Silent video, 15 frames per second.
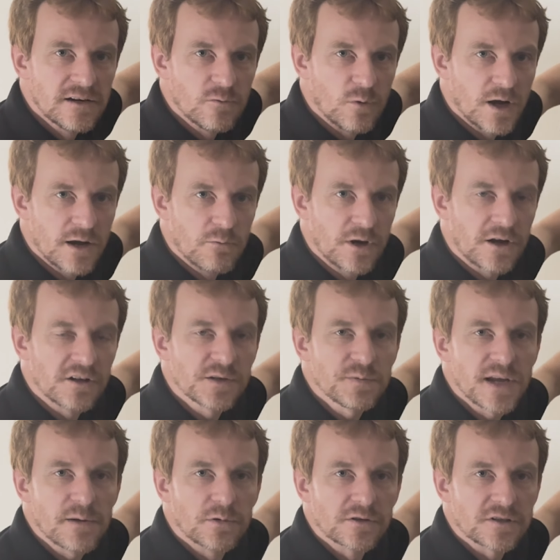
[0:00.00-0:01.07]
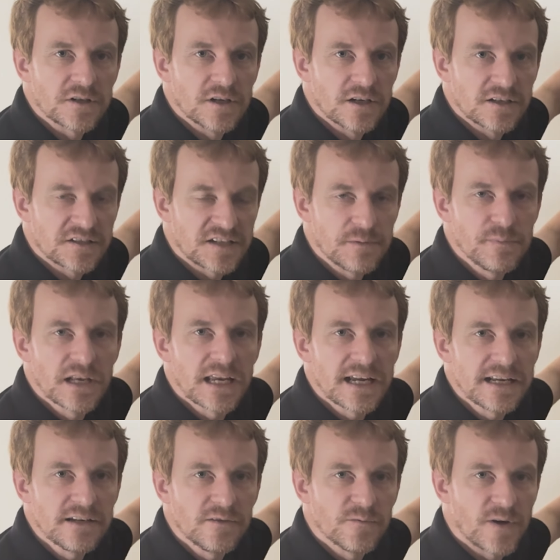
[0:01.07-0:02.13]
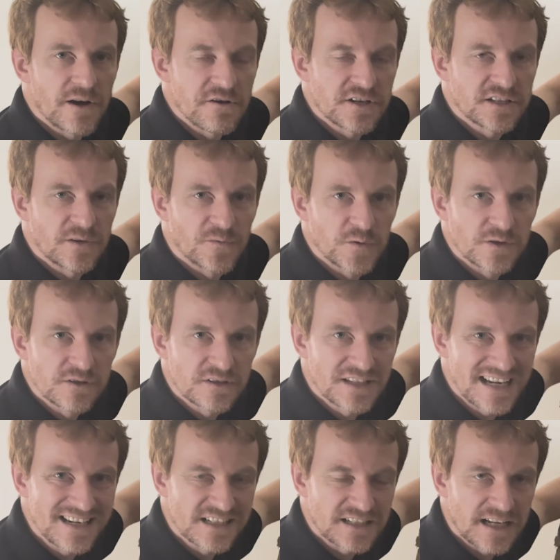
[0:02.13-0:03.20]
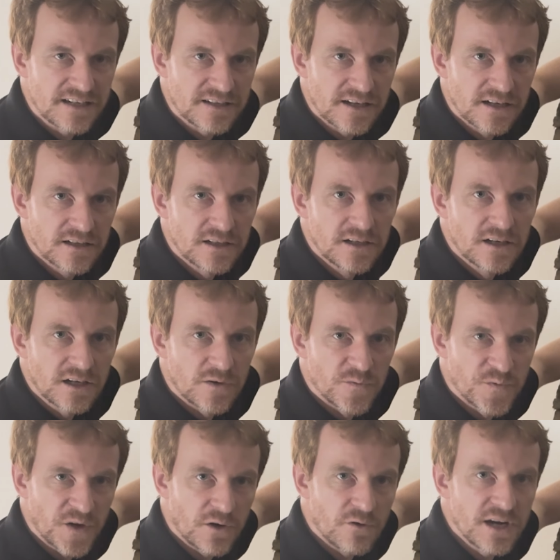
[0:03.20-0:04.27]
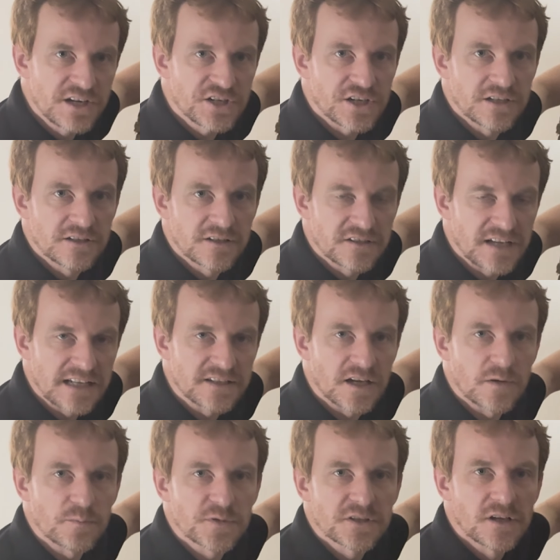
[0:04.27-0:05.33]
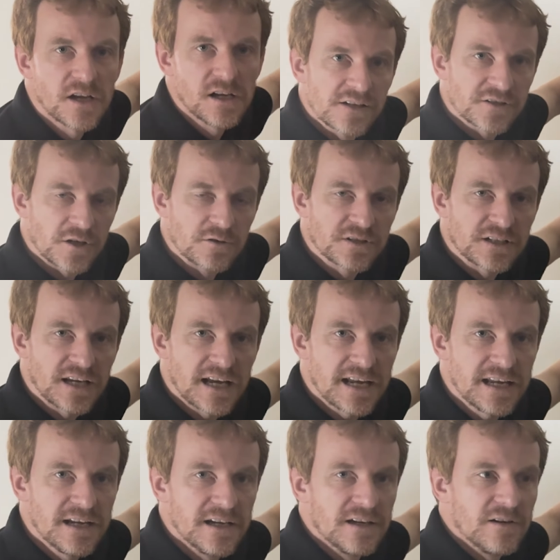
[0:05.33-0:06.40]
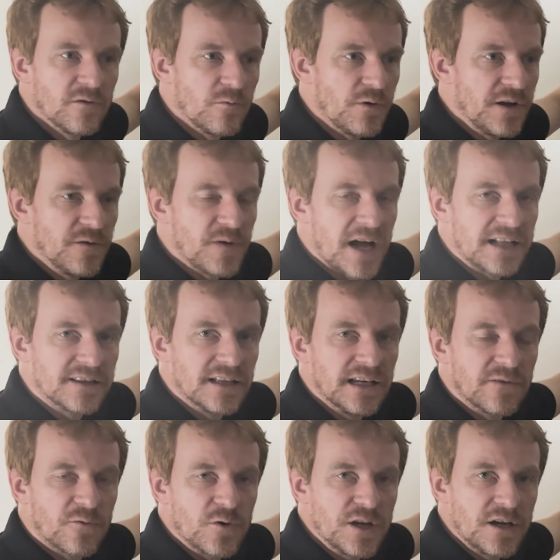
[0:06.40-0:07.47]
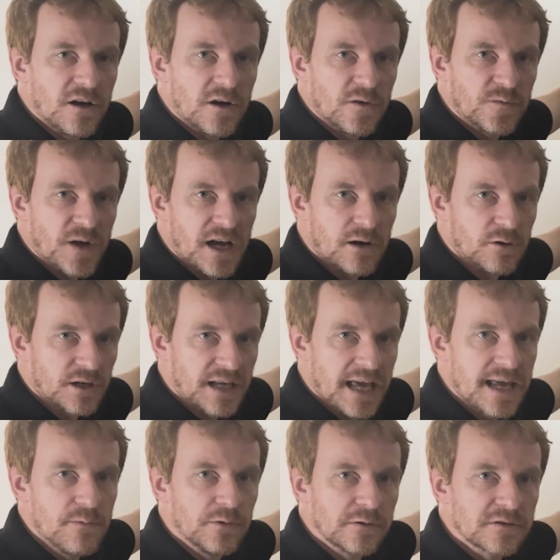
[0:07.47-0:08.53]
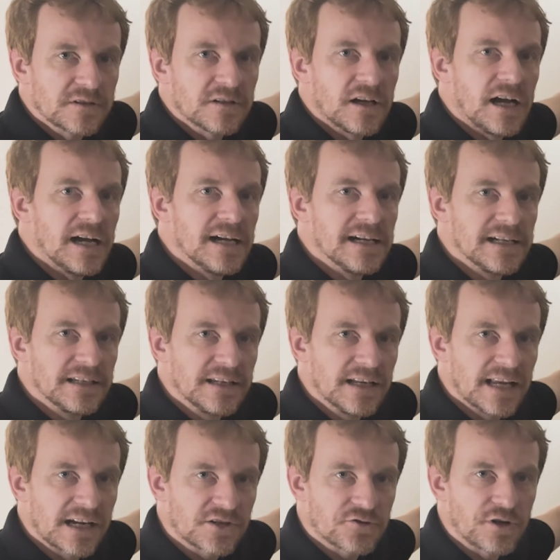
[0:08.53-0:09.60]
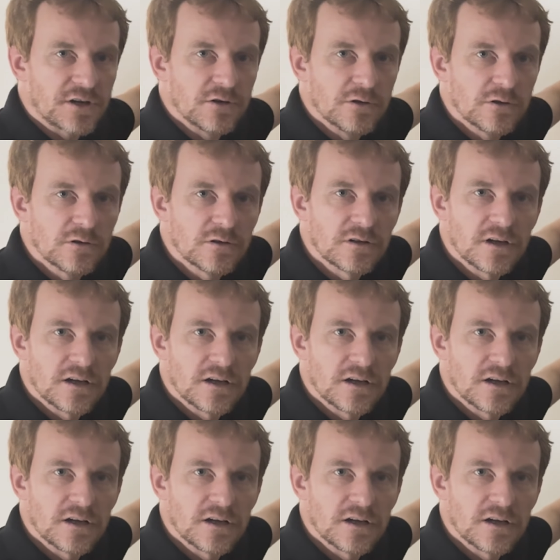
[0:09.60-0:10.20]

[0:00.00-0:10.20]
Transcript: where we're going to be able to simulate various different data center configurations, setups. So today we've had delivery of our cables and the electrical